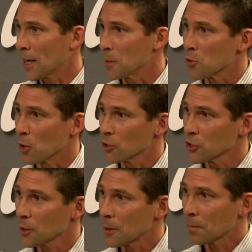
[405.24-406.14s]

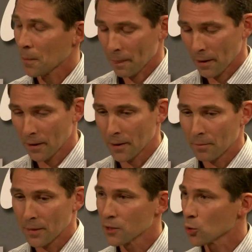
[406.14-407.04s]
approached,
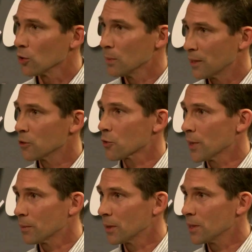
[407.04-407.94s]
he saw the
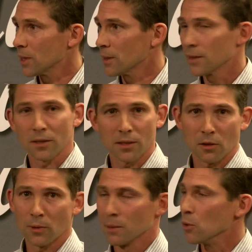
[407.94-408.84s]
manuscript and he said, "This is
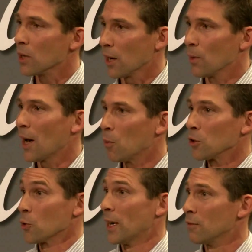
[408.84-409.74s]
a great book, I
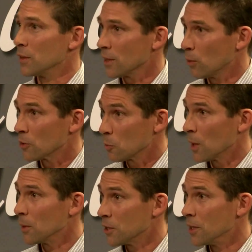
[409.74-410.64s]
want to have it, I want to
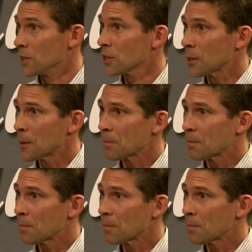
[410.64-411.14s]
publish this."